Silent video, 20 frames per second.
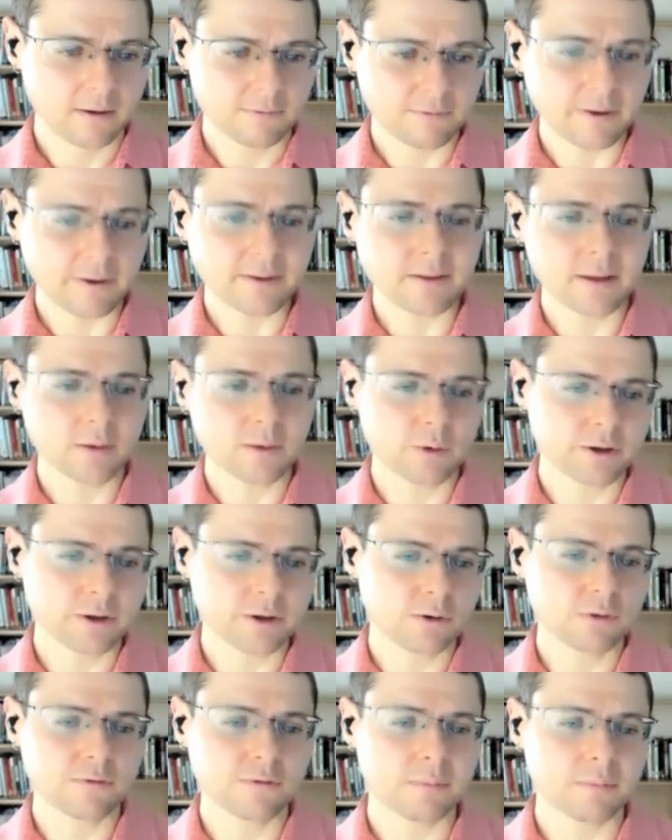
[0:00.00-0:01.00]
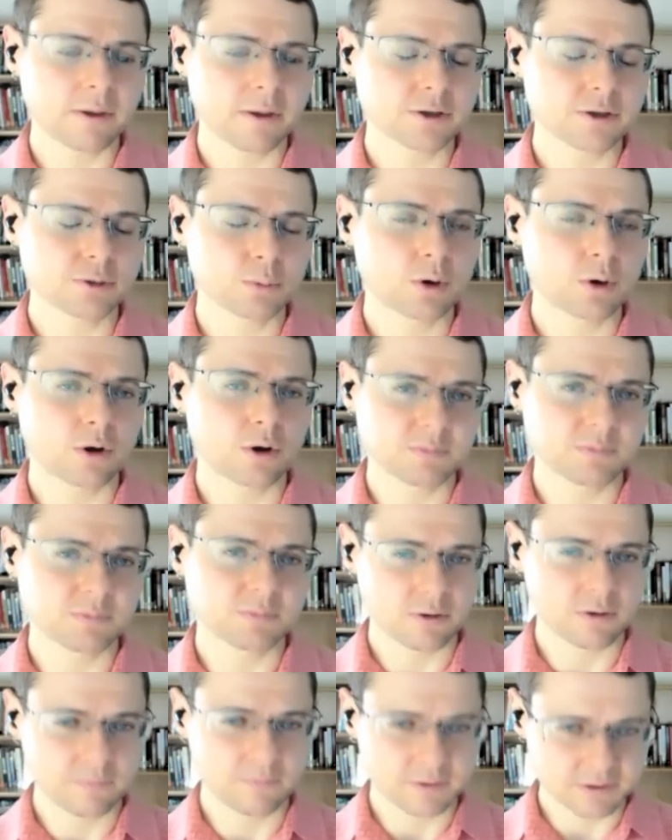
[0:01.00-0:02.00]
Finally, what new information caused me
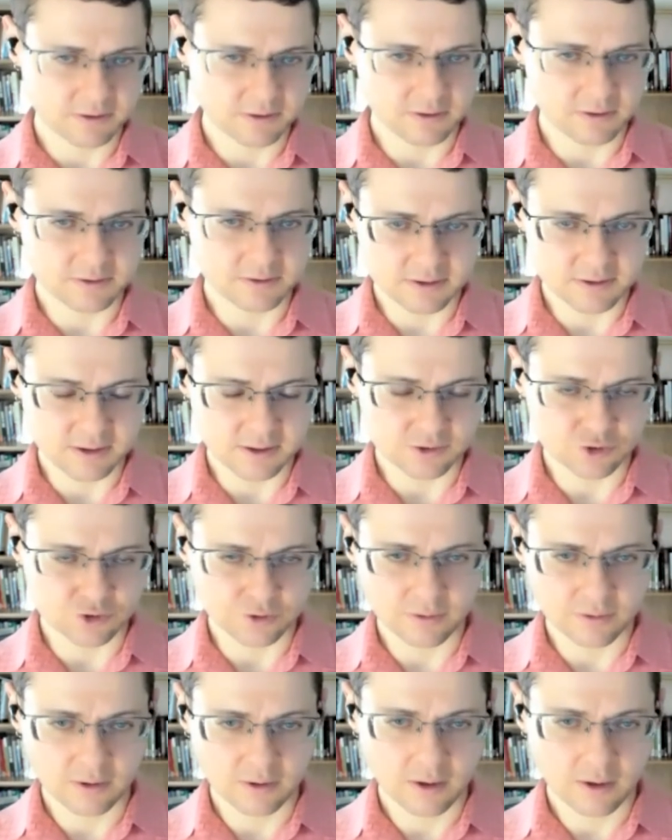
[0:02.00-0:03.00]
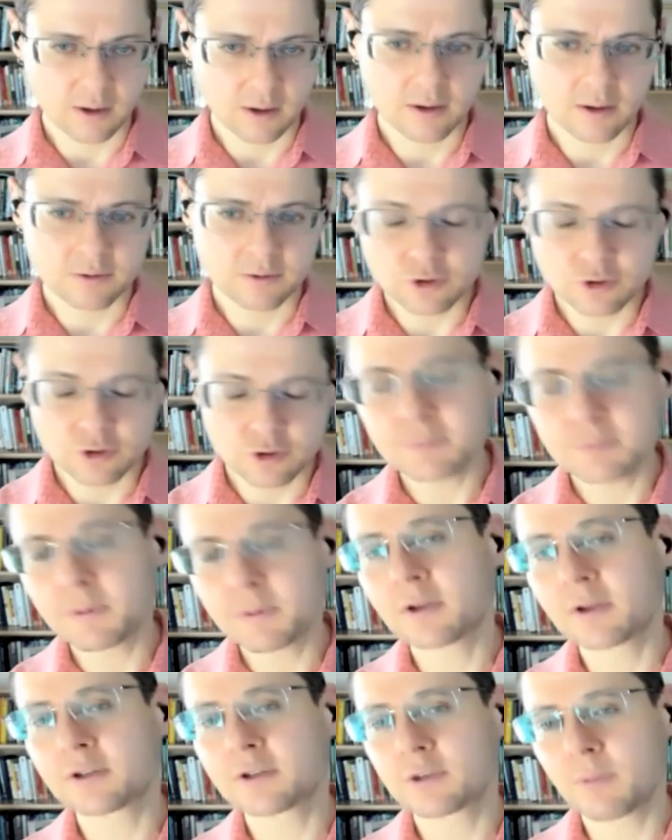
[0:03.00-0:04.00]
to revisit this decision? So just
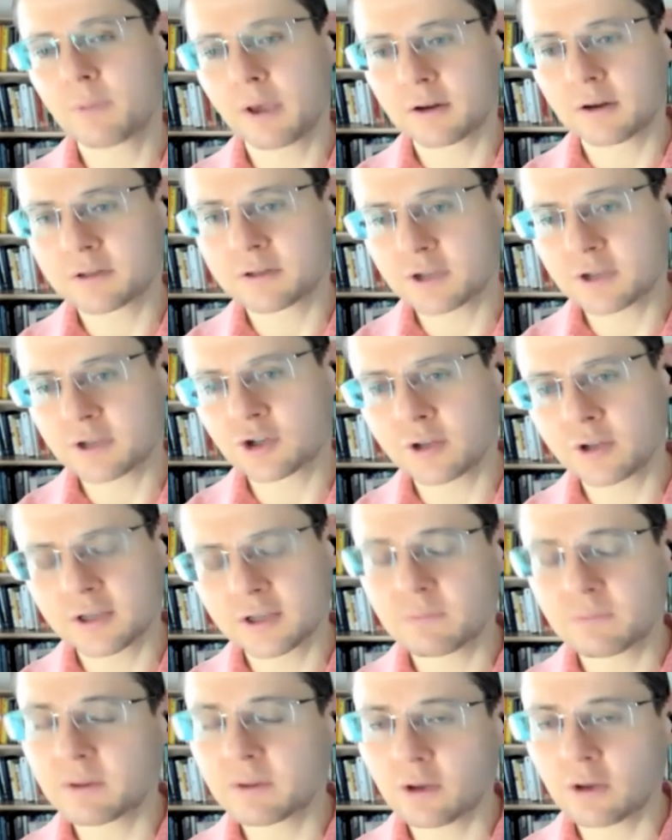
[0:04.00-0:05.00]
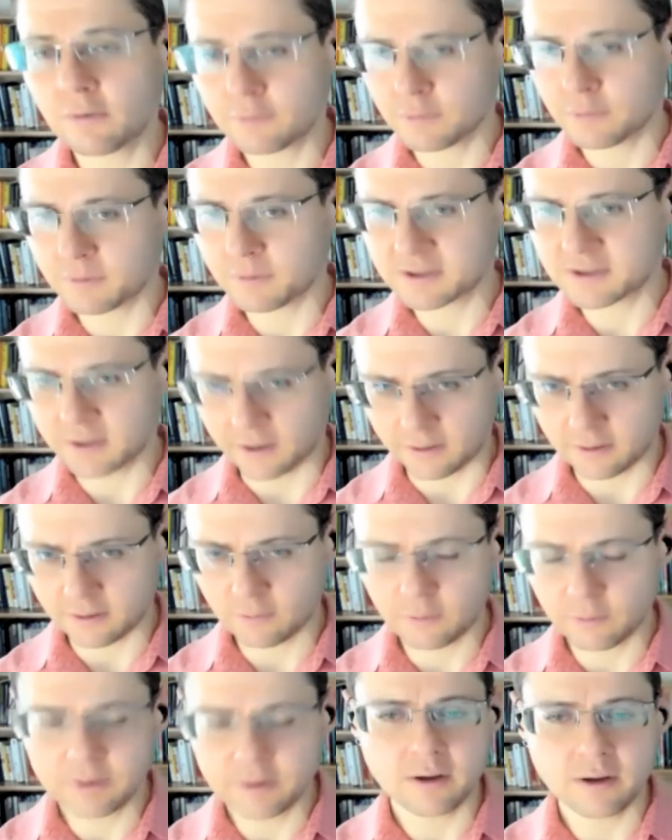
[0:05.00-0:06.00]
because you make a decision doesn't mean you have to be stuck.
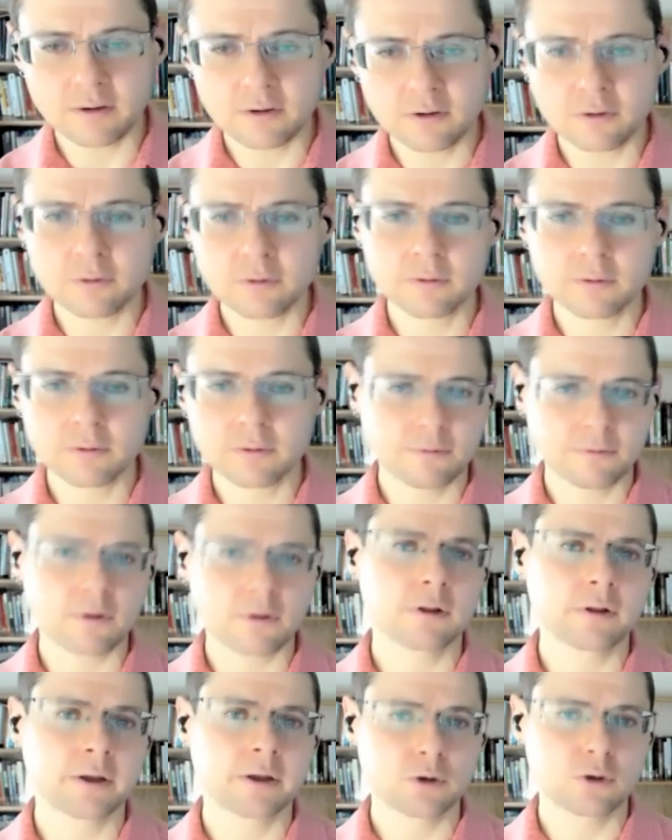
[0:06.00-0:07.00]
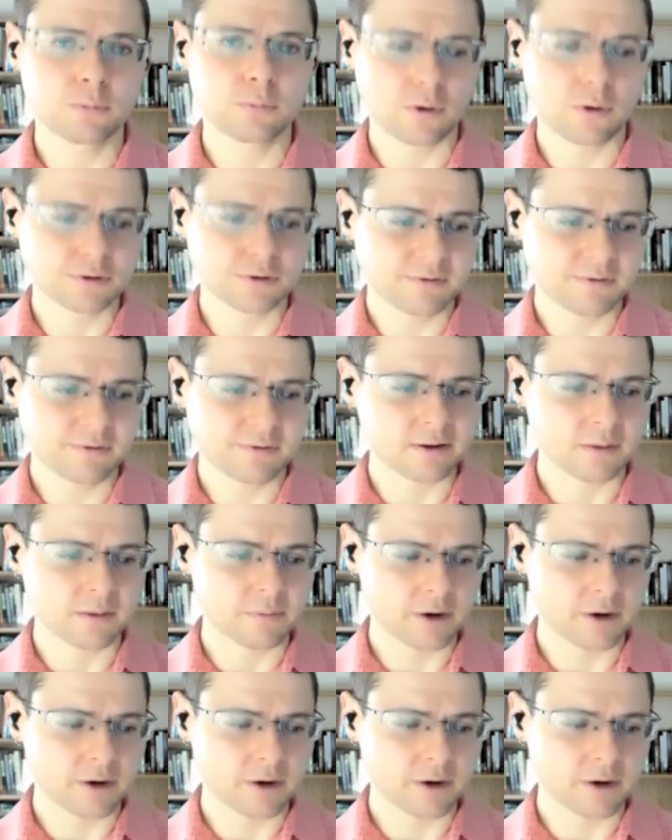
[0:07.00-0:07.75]
We tend to fall into post factum